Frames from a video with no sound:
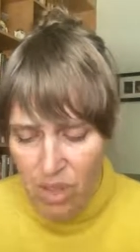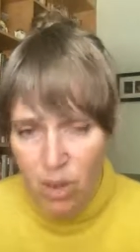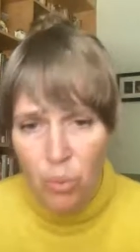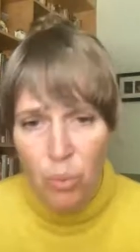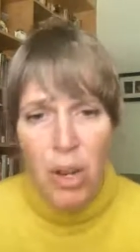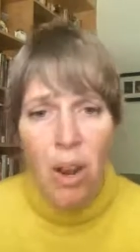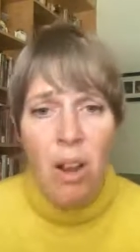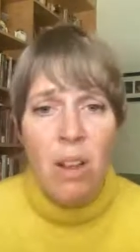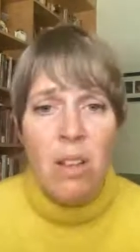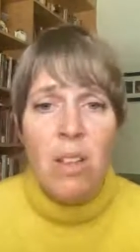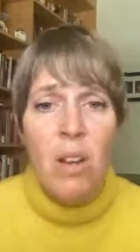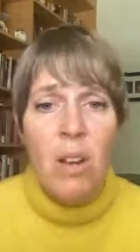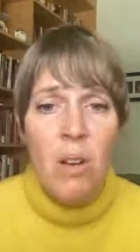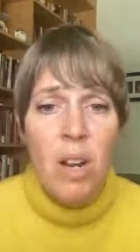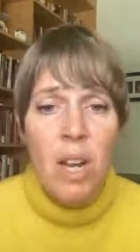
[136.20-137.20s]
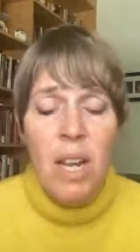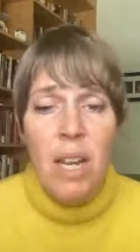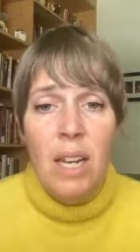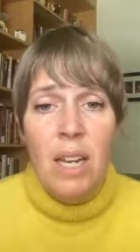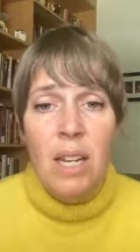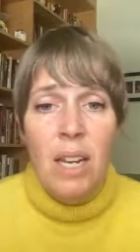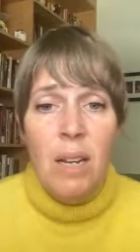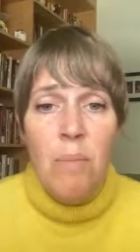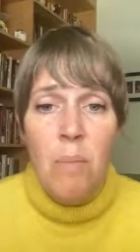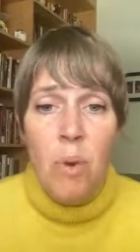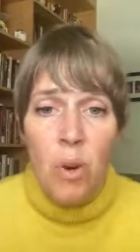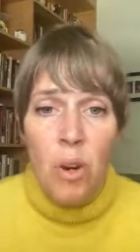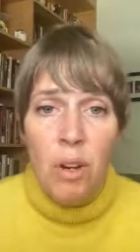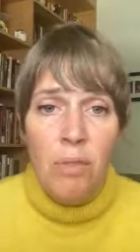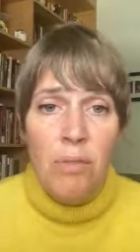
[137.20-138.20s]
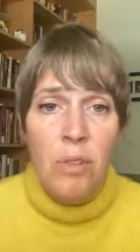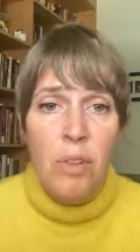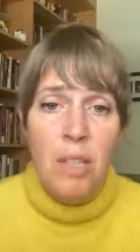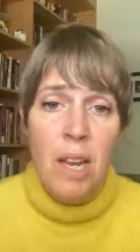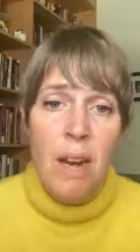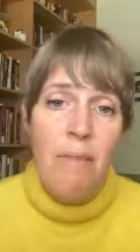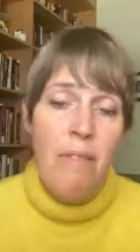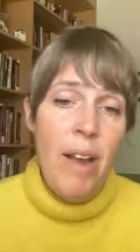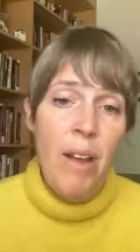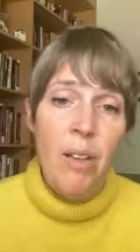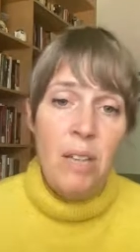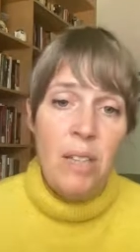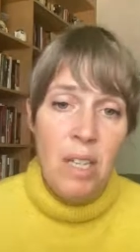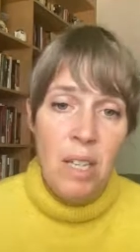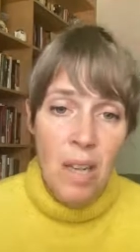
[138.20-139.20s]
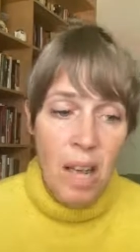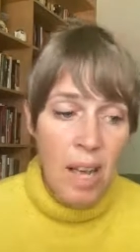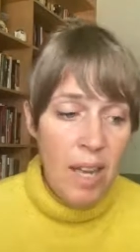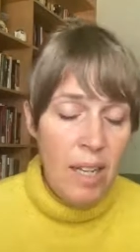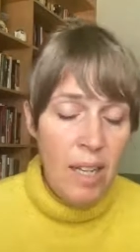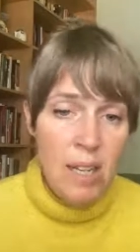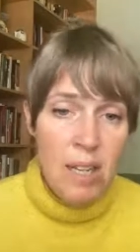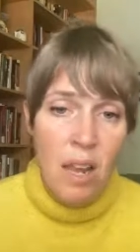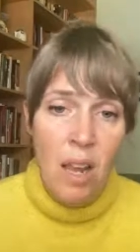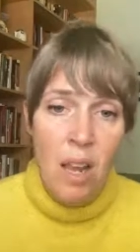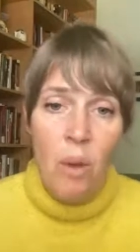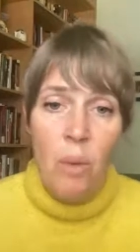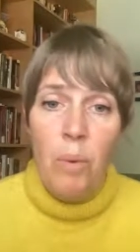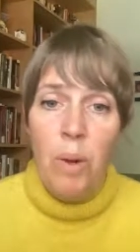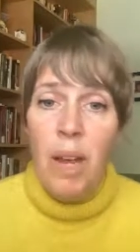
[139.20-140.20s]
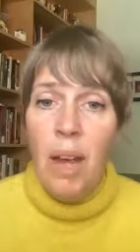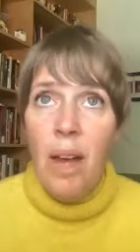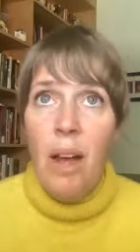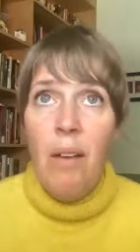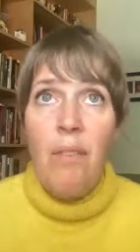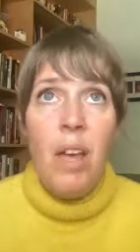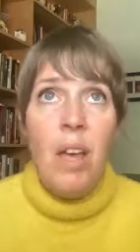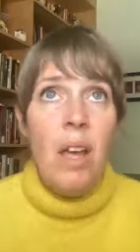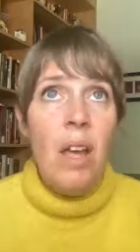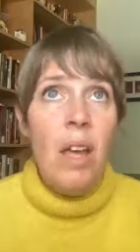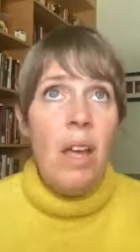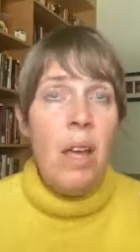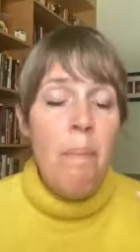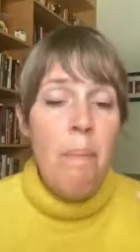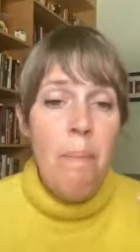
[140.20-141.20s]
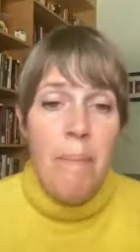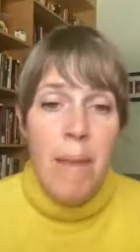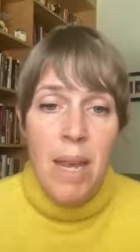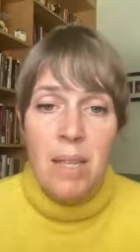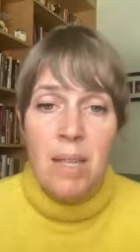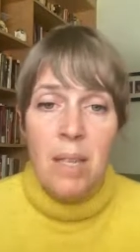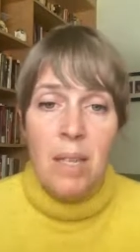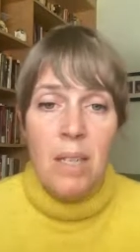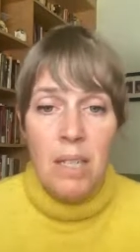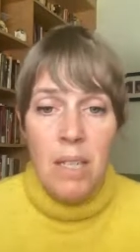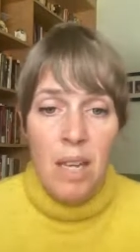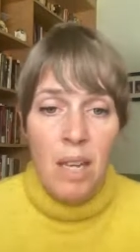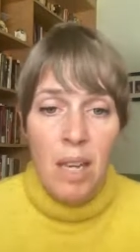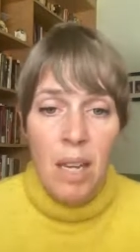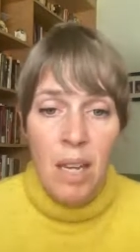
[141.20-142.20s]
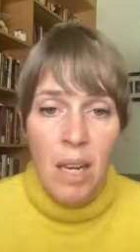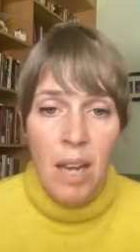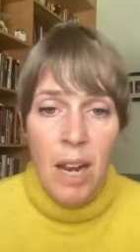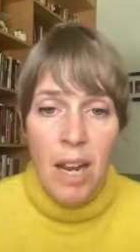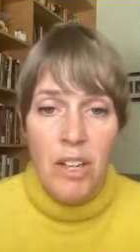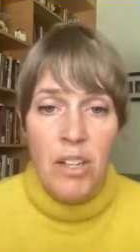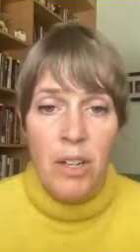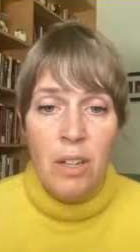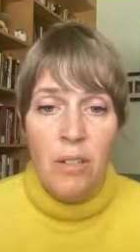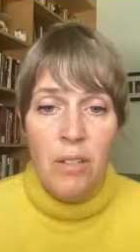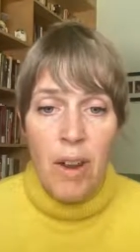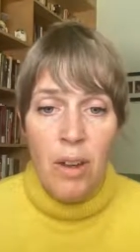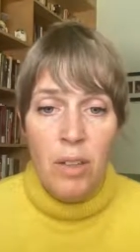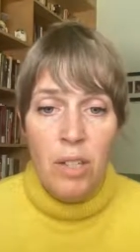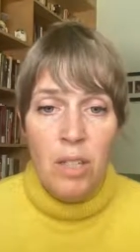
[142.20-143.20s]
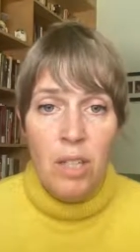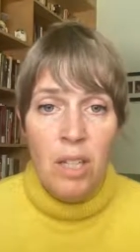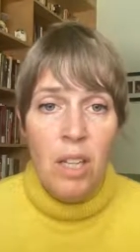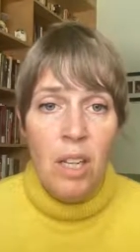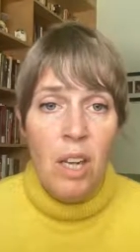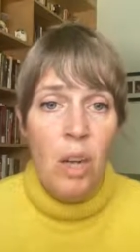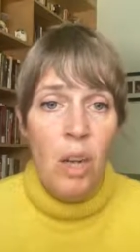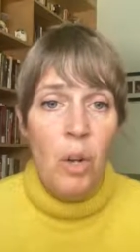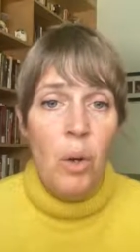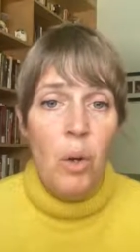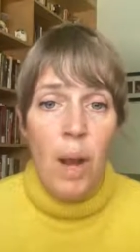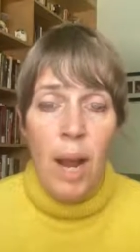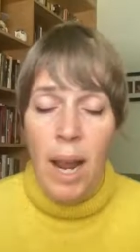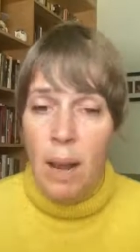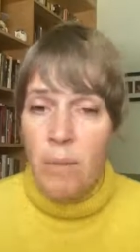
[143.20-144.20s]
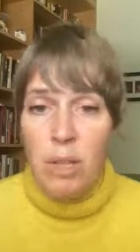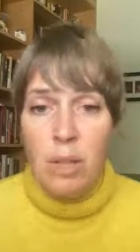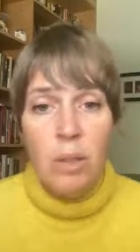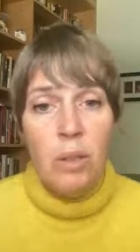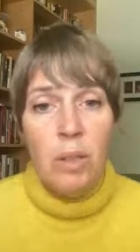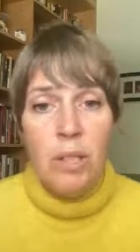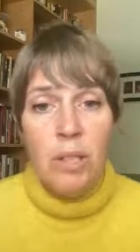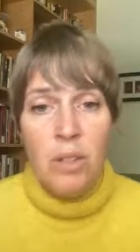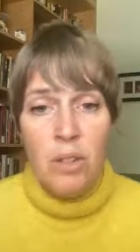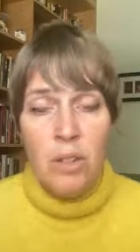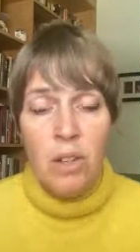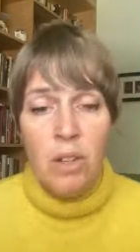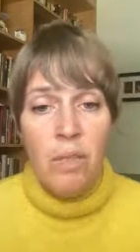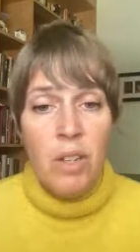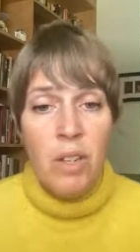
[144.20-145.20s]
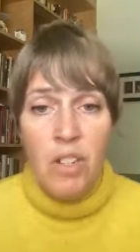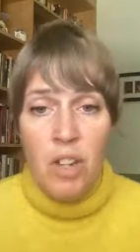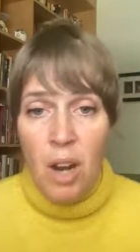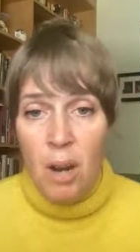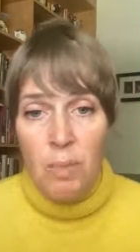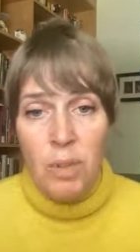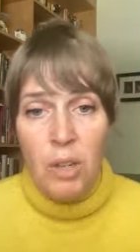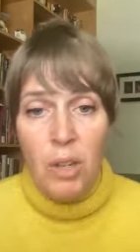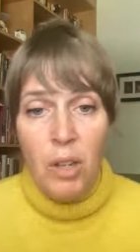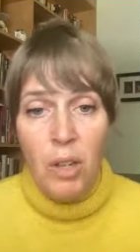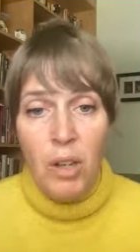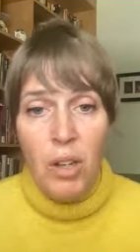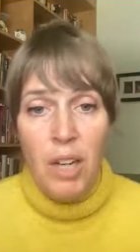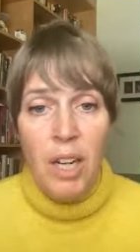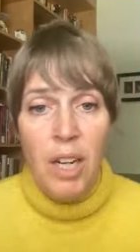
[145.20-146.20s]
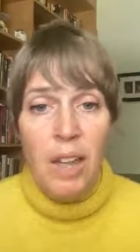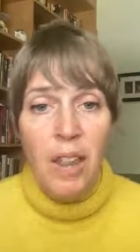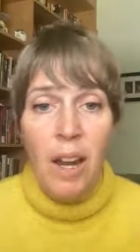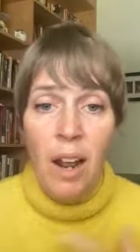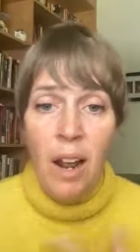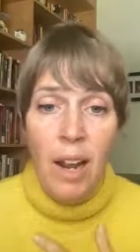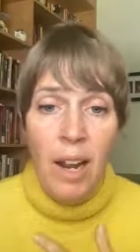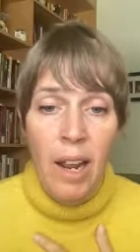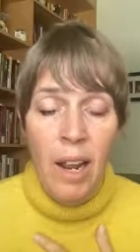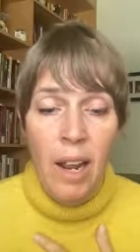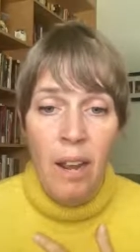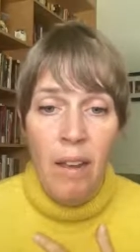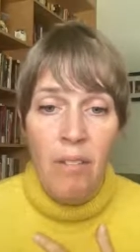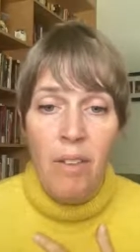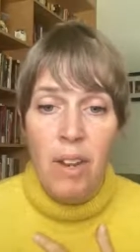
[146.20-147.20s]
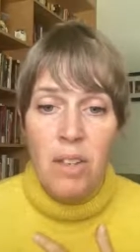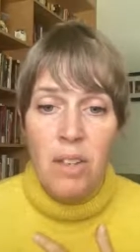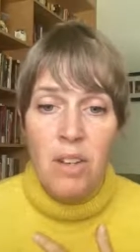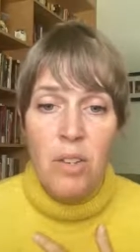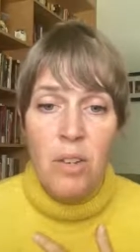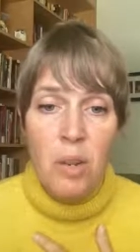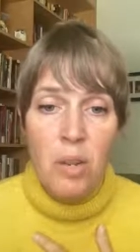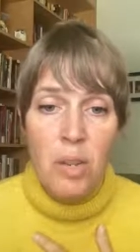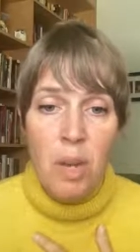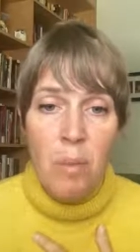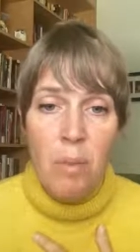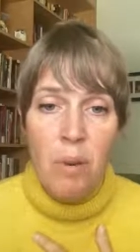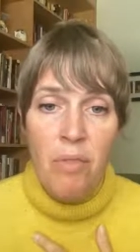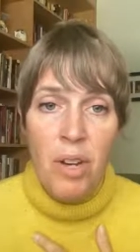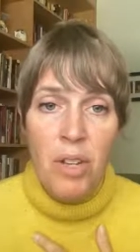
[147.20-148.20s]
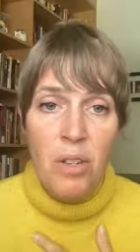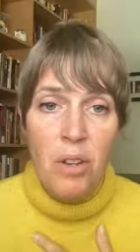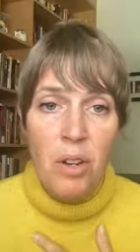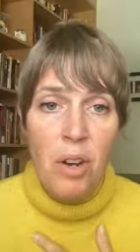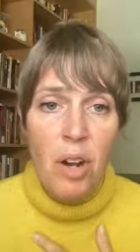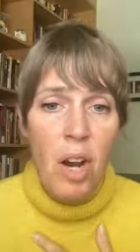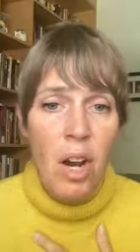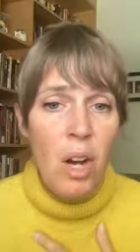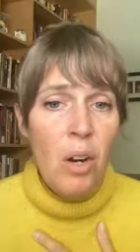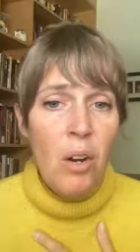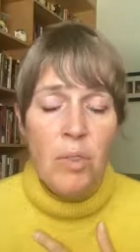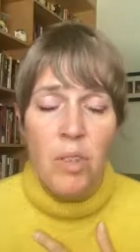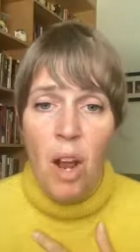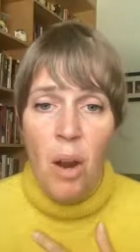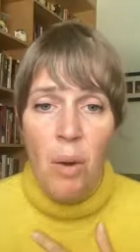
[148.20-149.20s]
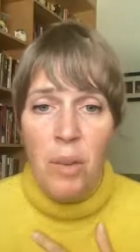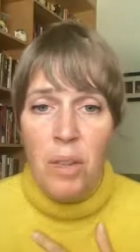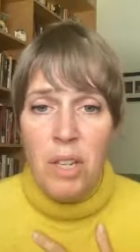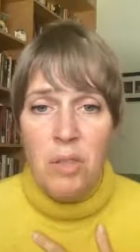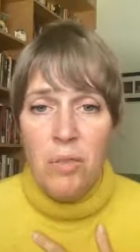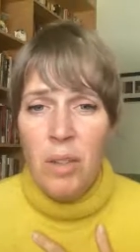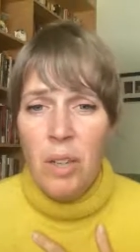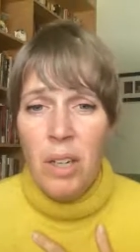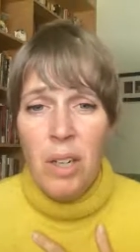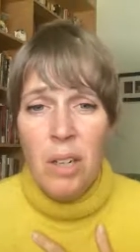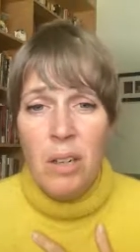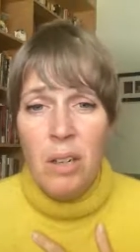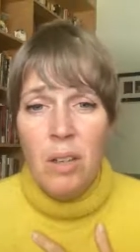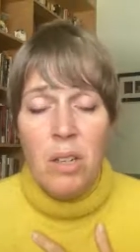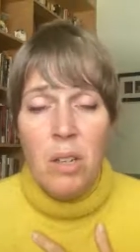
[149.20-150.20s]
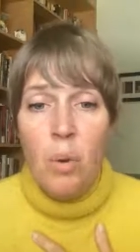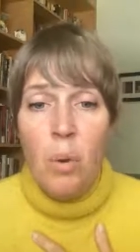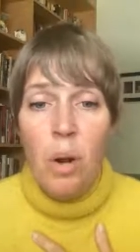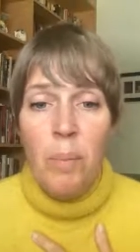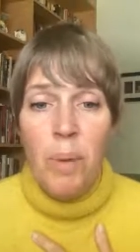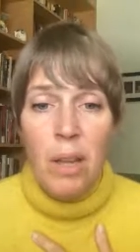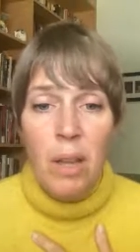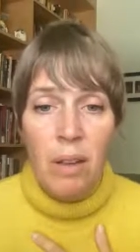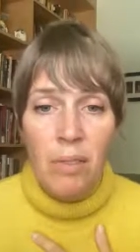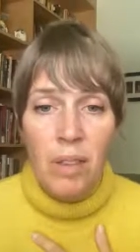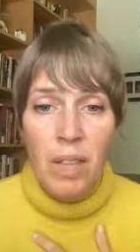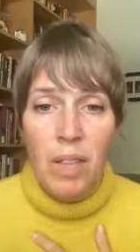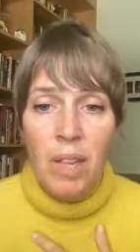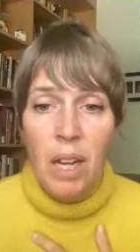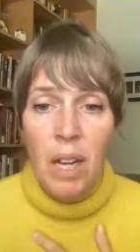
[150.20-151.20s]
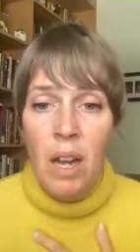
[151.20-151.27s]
We also need more full-time faculty lines. We have amazingly dedicated adjunct faculty who absolutely deserve the job security that I have as an associate professor, who've taught with us for years, who are beloved.